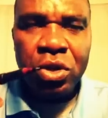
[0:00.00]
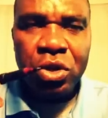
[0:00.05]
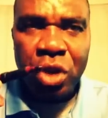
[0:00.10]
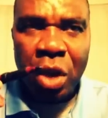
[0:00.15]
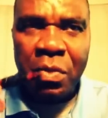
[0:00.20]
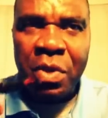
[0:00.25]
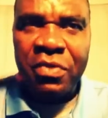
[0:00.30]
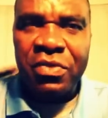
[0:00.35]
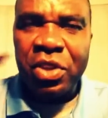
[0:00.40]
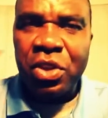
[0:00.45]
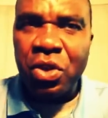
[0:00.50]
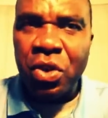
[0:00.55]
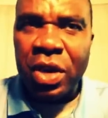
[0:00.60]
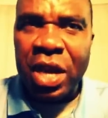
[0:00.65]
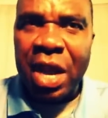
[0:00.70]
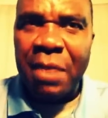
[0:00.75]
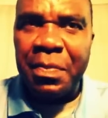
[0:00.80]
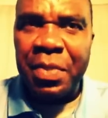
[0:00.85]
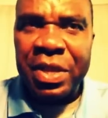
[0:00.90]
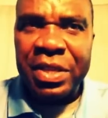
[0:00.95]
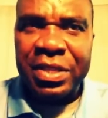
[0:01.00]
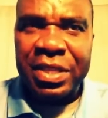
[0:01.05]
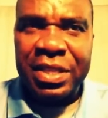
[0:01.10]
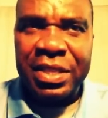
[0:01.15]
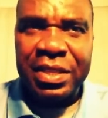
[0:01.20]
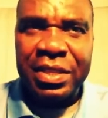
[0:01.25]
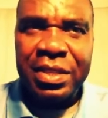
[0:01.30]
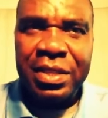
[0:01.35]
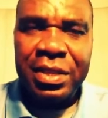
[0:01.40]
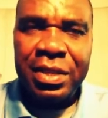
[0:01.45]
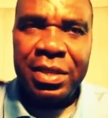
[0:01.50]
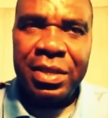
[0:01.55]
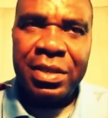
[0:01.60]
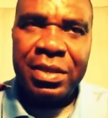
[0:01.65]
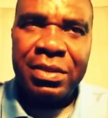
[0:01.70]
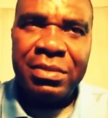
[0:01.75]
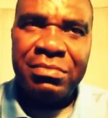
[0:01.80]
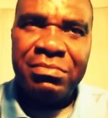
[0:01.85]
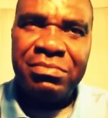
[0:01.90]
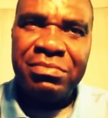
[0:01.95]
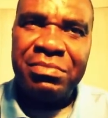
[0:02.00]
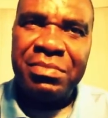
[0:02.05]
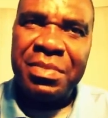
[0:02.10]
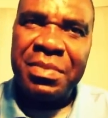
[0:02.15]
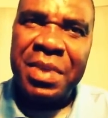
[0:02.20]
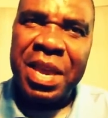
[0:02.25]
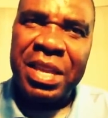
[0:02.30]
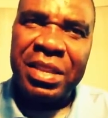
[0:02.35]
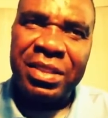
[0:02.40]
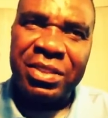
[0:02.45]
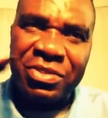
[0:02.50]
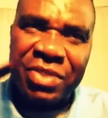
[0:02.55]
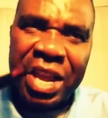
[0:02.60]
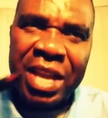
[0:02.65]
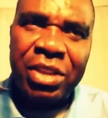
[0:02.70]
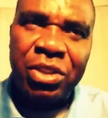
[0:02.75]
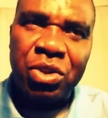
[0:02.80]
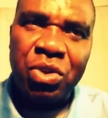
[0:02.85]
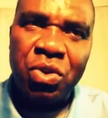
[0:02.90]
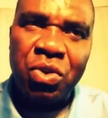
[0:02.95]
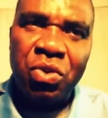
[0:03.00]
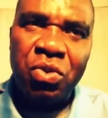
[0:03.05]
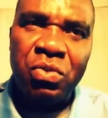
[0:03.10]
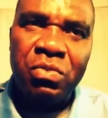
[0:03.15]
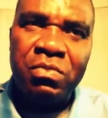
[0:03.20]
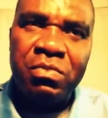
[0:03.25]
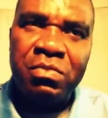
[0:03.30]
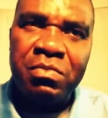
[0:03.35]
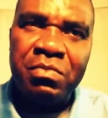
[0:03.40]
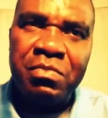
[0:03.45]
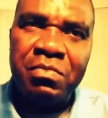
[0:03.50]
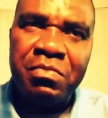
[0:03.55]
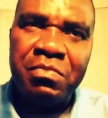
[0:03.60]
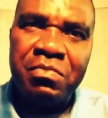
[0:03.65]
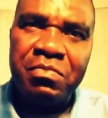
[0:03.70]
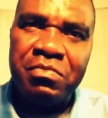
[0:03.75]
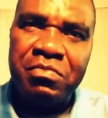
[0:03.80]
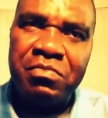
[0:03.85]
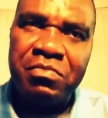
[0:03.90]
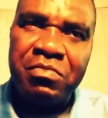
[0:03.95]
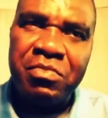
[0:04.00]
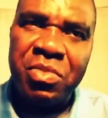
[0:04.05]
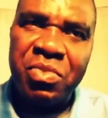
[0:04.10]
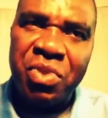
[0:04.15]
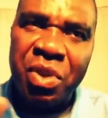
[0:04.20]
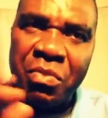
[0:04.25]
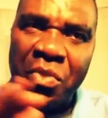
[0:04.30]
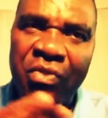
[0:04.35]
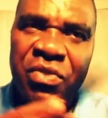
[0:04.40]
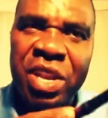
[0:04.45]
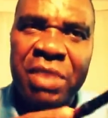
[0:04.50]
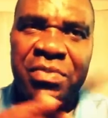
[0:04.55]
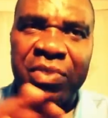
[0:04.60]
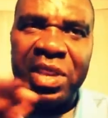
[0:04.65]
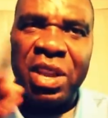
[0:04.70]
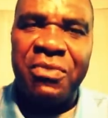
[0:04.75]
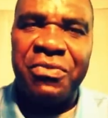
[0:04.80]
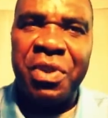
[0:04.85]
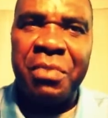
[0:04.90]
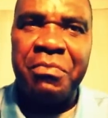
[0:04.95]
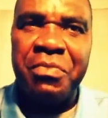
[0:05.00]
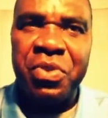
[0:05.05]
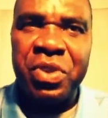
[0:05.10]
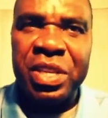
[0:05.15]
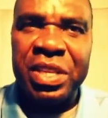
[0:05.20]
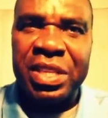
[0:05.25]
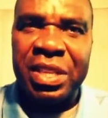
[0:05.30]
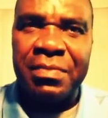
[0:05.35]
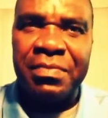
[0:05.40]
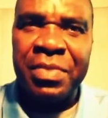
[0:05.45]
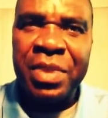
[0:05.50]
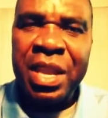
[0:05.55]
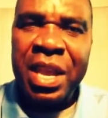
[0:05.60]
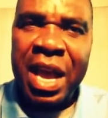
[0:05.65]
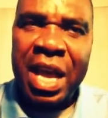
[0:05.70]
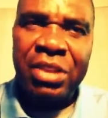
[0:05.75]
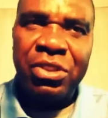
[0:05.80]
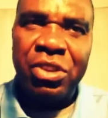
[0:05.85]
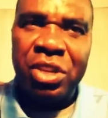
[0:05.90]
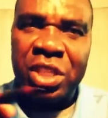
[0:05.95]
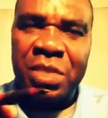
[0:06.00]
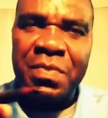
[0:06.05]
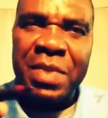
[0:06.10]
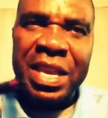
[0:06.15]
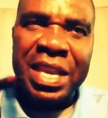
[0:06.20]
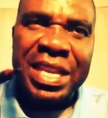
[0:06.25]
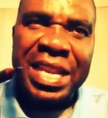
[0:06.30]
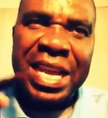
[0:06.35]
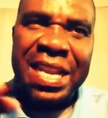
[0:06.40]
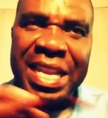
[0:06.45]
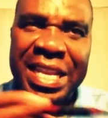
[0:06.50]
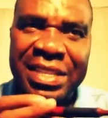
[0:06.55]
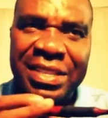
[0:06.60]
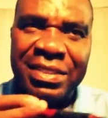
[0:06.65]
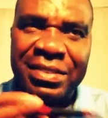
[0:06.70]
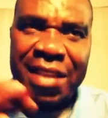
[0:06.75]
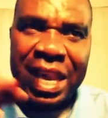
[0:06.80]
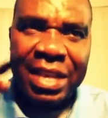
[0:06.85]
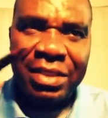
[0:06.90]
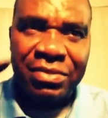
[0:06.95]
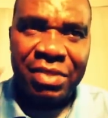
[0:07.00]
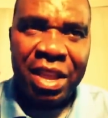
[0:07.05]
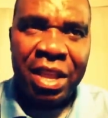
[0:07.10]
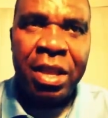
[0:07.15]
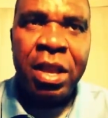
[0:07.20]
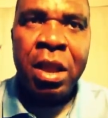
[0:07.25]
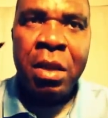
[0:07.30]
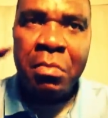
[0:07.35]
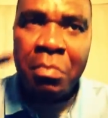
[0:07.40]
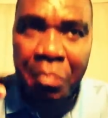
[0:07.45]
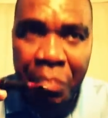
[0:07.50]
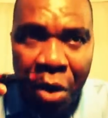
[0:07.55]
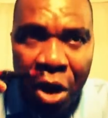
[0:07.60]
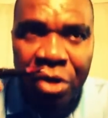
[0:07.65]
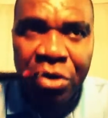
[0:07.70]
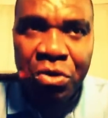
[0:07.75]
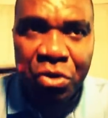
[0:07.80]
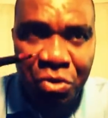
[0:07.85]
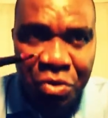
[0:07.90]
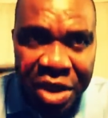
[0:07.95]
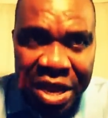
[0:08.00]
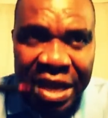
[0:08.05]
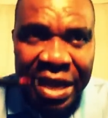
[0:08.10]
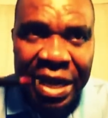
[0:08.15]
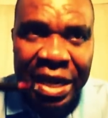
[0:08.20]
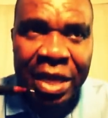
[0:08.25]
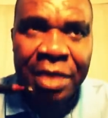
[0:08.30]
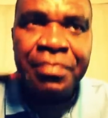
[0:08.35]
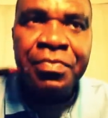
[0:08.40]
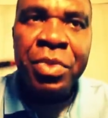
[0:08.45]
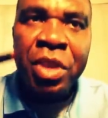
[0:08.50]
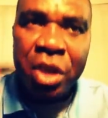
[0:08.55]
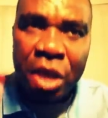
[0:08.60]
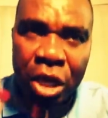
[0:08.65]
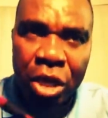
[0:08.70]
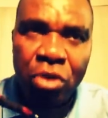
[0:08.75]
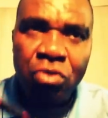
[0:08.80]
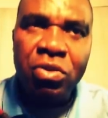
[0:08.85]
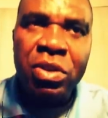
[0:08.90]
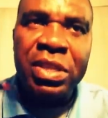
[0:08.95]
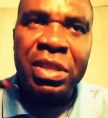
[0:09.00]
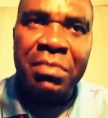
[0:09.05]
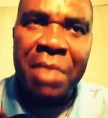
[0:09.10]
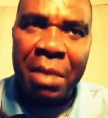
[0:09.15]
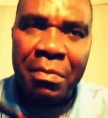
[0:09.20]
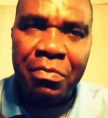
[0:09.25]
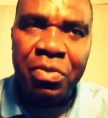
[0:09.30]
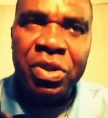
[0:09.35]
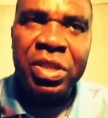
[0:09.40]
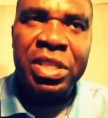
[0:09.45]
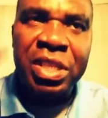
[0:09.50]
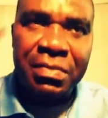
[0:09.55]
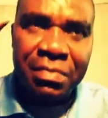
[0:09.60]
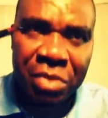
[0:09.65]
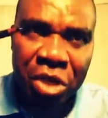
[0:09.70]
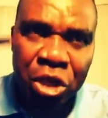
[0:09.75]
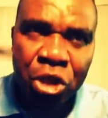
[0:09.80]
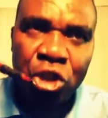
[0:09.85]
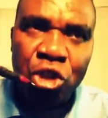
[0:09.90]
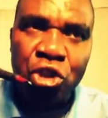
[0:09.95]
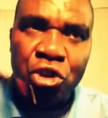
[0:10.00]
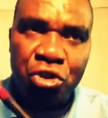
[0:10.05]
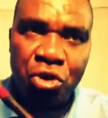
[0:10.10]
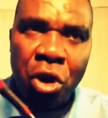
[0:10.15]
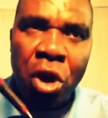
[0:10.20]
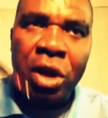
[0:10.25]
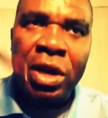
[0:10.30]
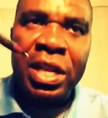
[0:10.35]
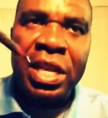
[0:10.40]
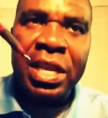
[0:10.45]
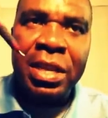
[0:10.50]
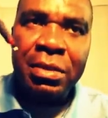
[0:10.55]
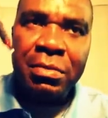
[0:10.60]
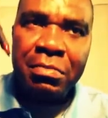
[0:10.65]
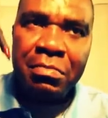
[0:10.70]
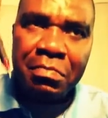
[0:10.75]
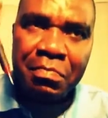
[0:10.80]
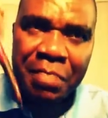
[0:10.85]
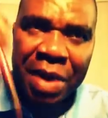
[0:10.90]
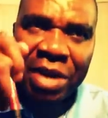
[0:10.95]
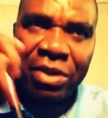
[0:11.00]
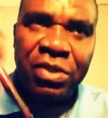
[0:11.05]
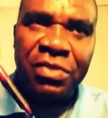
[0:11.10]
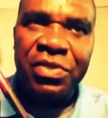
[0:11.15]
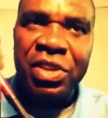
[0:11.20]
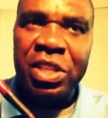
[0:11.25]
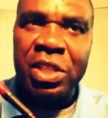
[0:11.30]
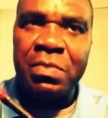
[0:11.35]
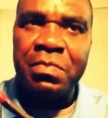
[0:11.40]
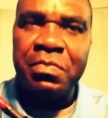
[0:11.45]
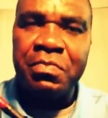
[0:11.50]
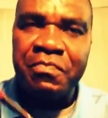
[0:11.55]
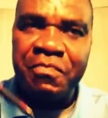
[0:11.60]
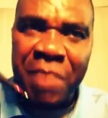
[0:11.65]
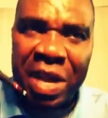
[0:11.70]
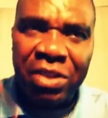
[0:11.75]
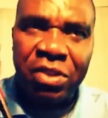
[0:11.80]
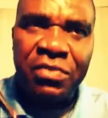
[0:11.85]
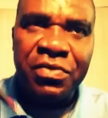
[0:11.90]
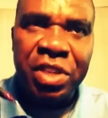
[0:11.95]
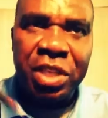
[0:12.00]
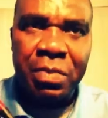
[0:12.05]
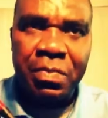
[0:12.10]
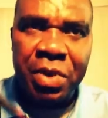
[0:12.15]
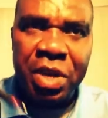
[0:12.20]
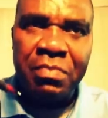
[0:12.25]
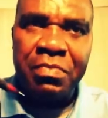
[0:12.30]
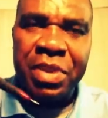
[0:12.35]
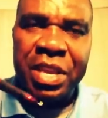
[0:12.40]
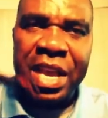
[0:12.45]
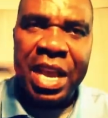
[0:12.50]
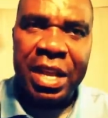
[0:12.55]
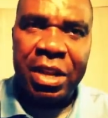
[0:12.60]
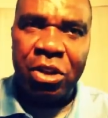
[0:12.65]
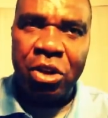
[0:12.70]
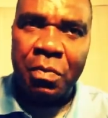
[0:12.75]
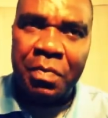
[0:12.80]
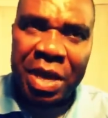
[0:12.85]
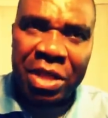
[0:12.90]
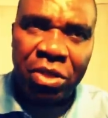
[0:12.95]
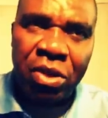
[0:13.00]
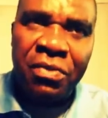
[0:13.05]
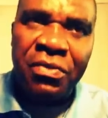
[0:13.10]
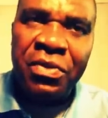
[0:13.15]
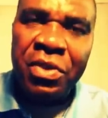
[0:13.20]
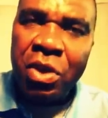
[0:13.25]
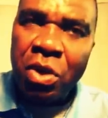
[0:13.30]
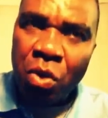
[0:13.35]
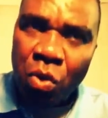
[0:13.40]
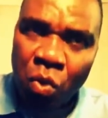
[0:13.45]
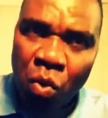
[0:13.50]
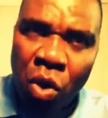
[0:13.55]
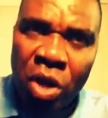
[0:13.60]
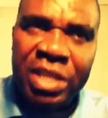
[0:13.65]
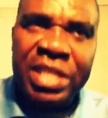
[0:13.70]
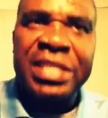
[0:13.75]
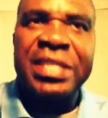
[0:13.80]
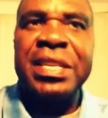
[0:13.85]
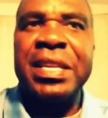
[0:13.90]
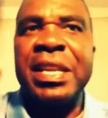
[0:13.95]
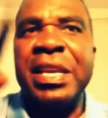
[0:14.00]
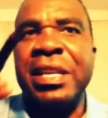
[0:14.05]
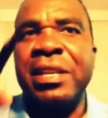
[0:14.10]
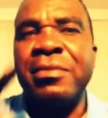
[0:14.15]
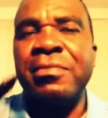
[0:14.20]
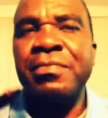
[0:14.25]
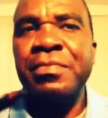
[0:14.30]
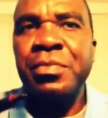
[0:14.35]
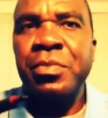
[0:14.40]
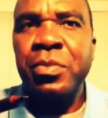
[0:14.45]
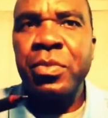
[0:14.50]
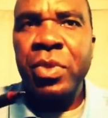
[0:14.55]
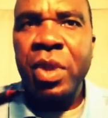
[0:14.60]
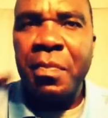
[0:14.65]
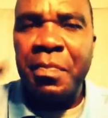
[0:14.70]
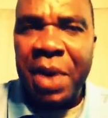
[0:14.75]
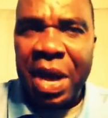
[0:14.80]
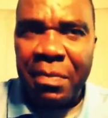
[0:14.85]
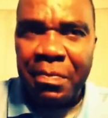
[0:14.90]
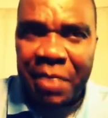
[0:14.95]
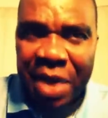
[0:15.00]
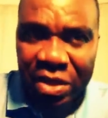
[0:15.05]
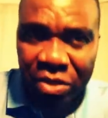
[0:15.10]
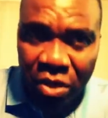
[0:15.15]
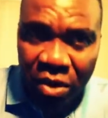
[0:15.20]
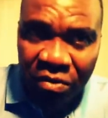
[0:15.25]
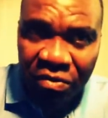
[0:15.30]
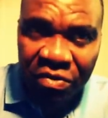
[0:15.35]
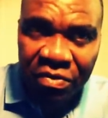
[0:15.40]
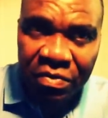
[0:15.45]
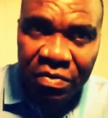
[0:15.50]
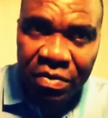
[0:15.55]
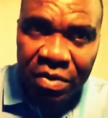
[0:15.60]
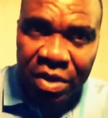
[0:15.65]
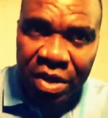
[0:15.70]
some of the yoga places they try to remove themselves from Buddhism and just make it an exercise thing. But really, Hinduism and Buddhism is strongly part of this part of the spirit behind it or part of what is in it. Part, part of